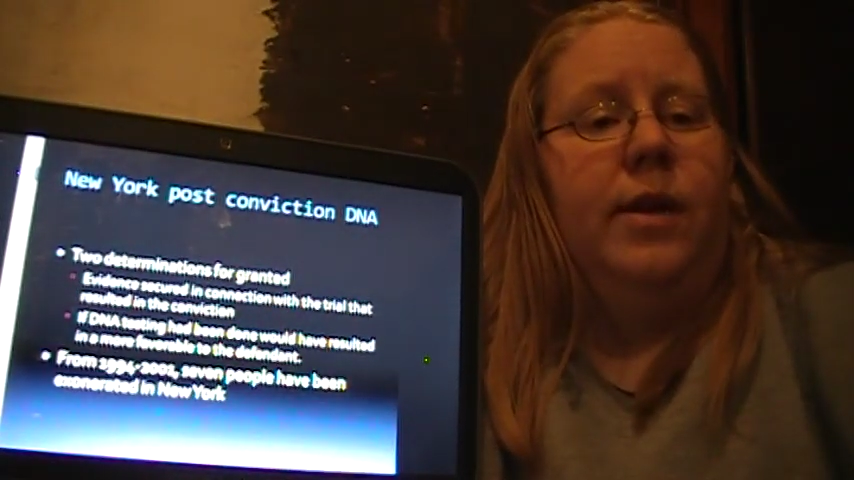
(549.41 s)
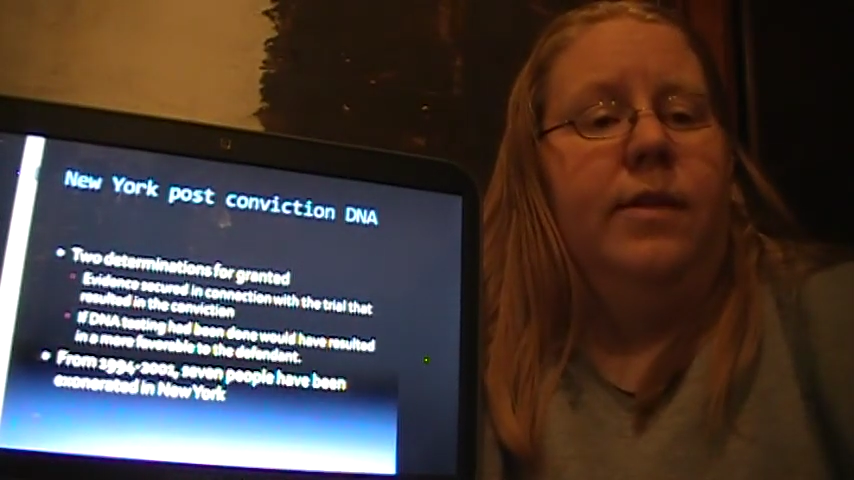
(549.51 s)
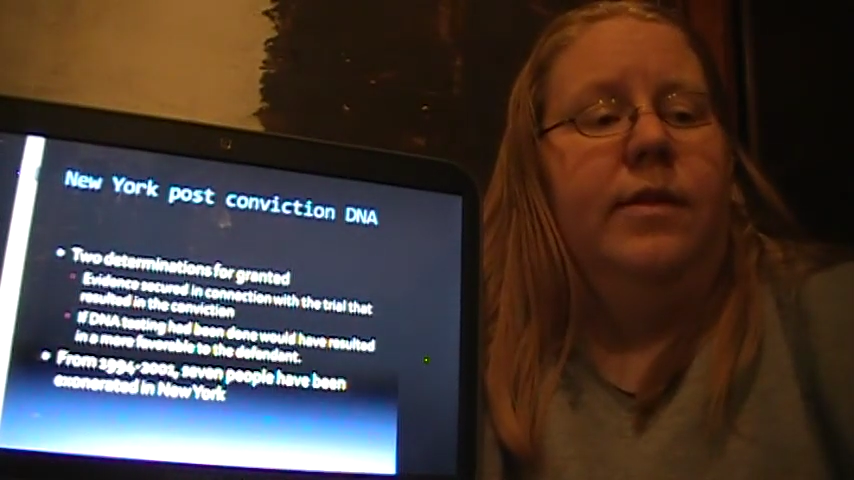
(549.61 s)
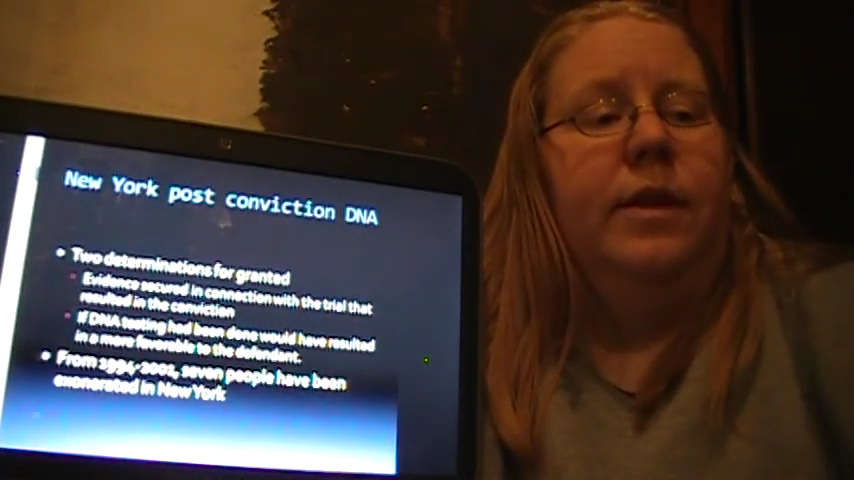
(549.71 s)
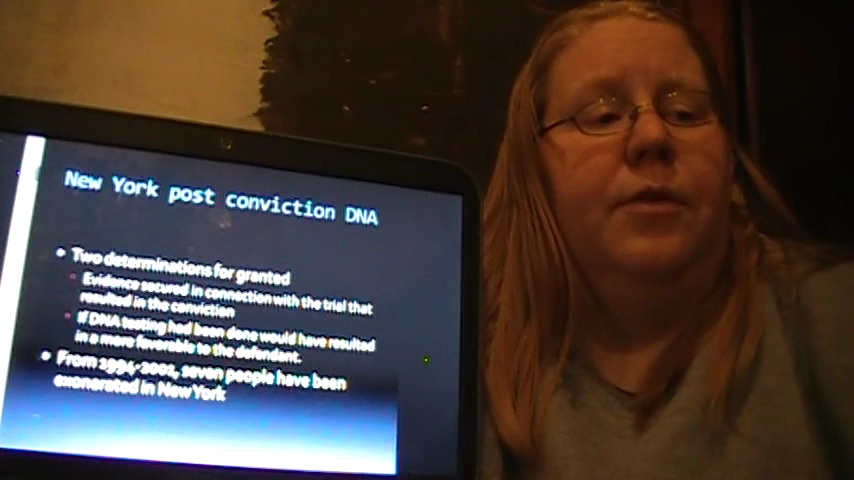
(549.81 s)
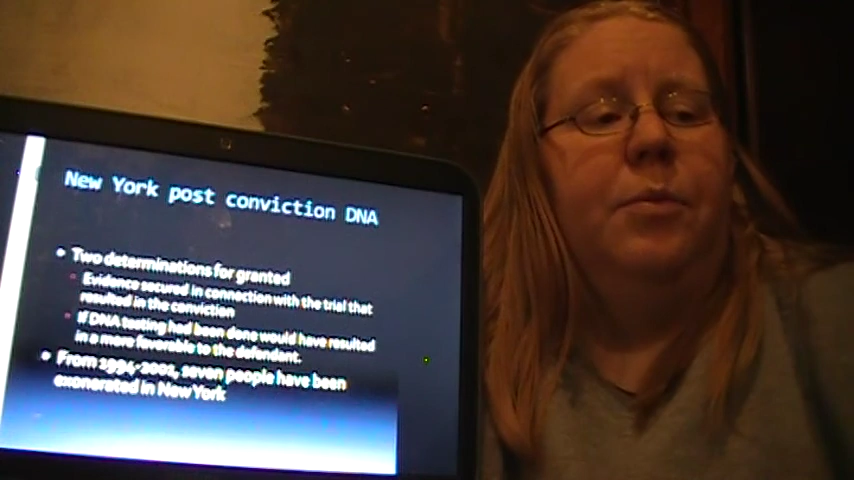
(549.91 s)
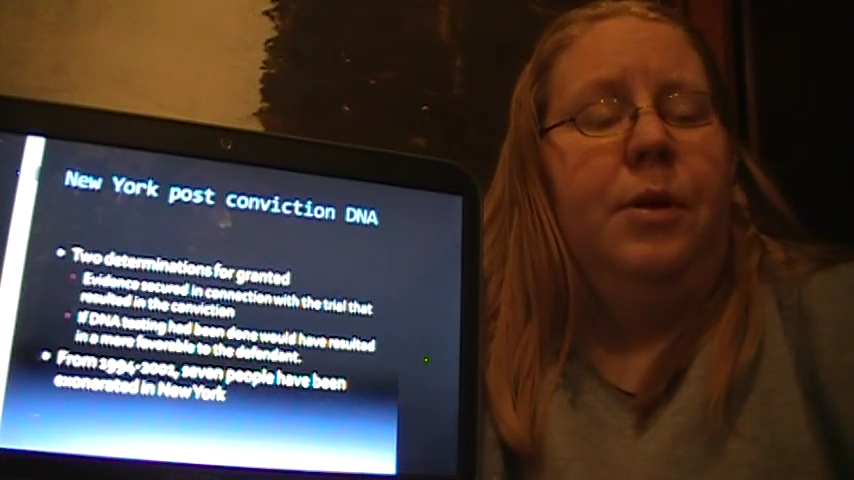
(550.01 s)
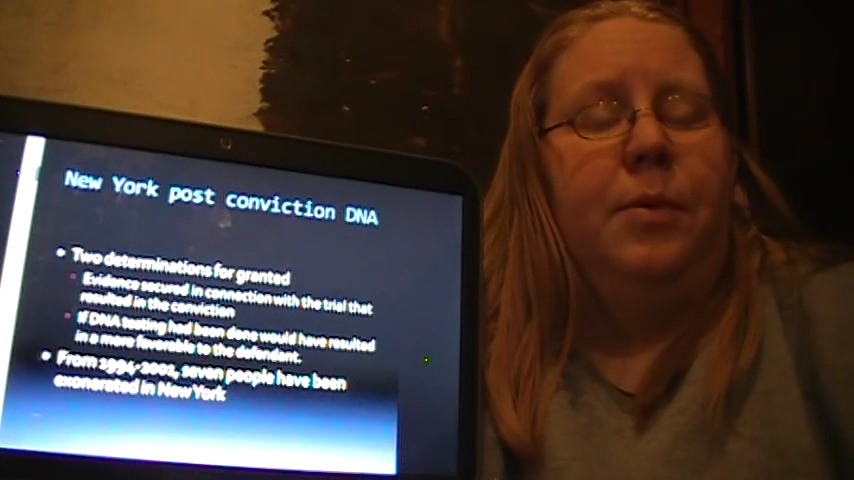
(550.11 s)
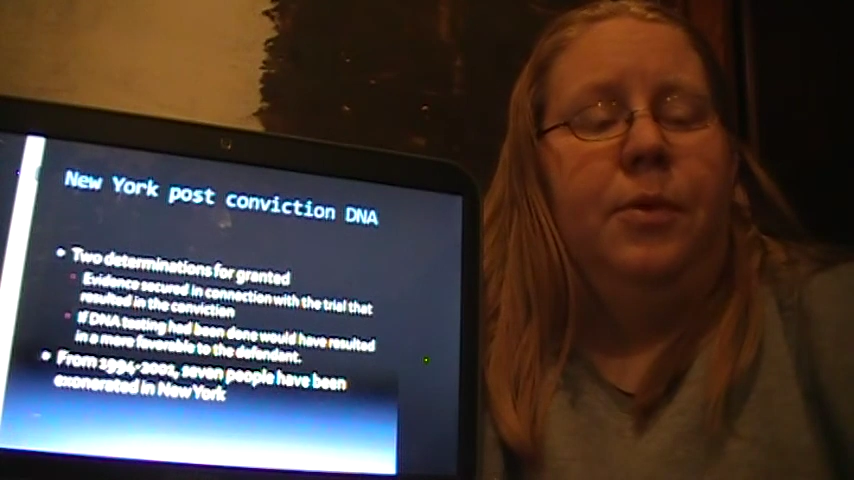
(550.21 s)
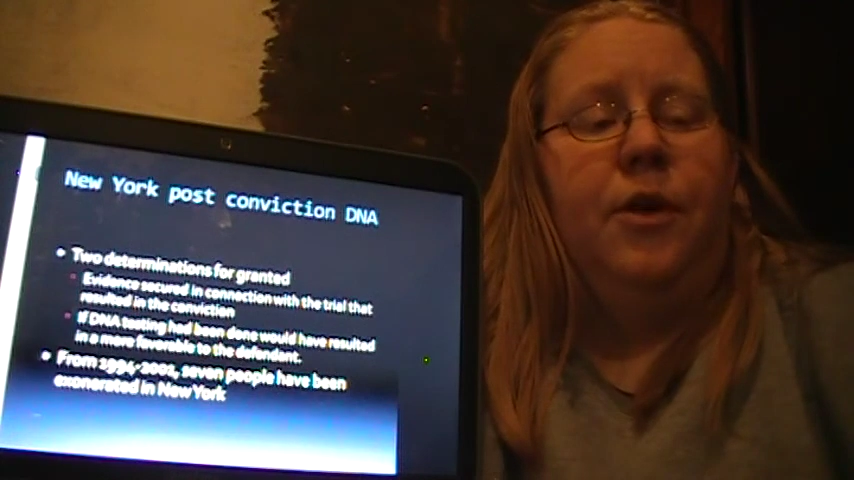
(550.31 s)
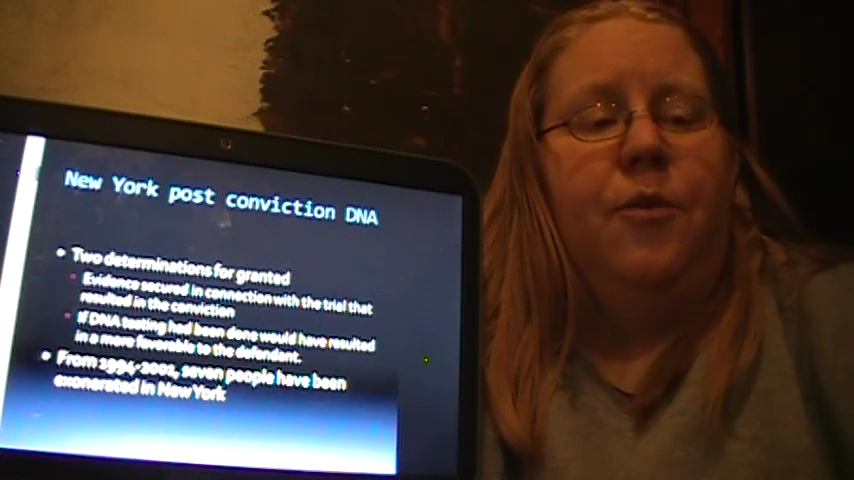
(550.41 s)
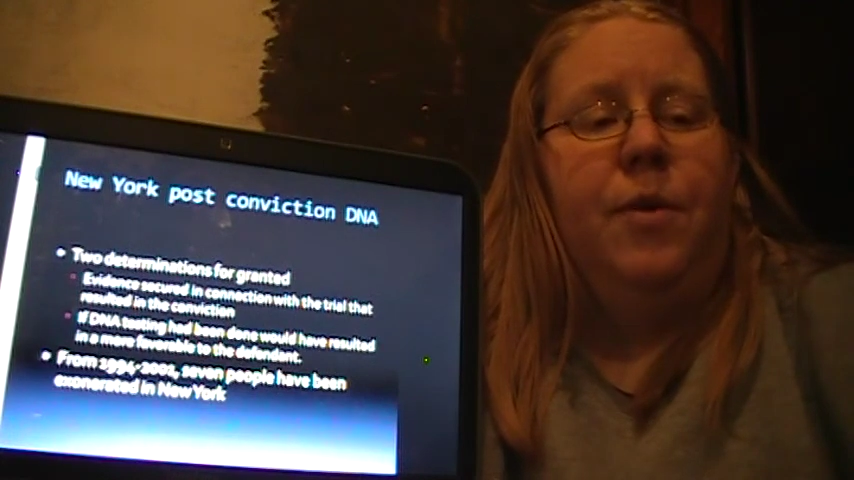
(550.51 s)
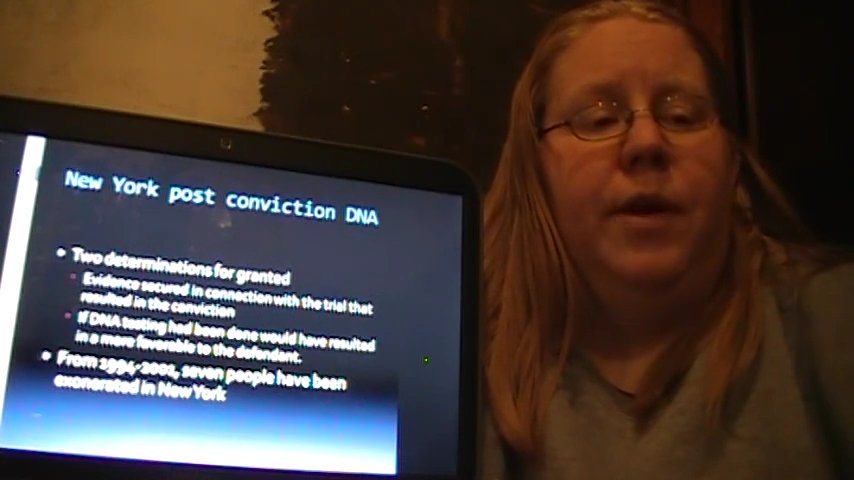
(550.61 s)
7 people have been